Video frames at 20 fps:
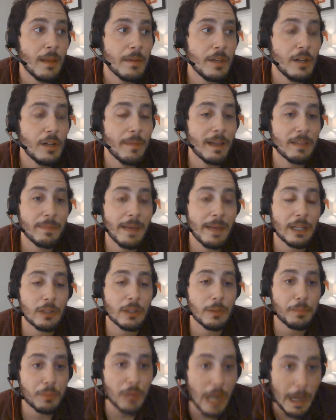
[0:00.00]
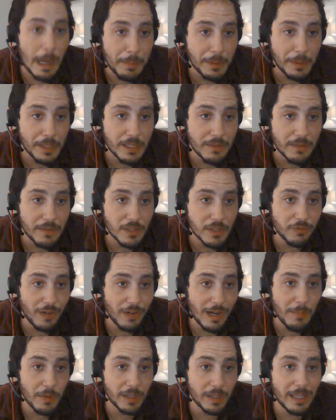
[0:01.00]
mathematical properties of this
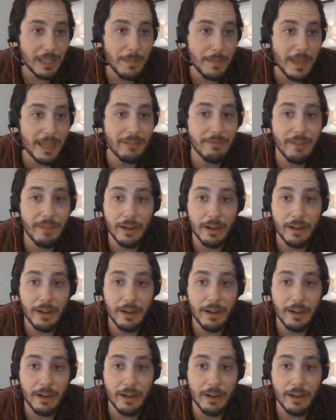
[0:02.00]
framework that make it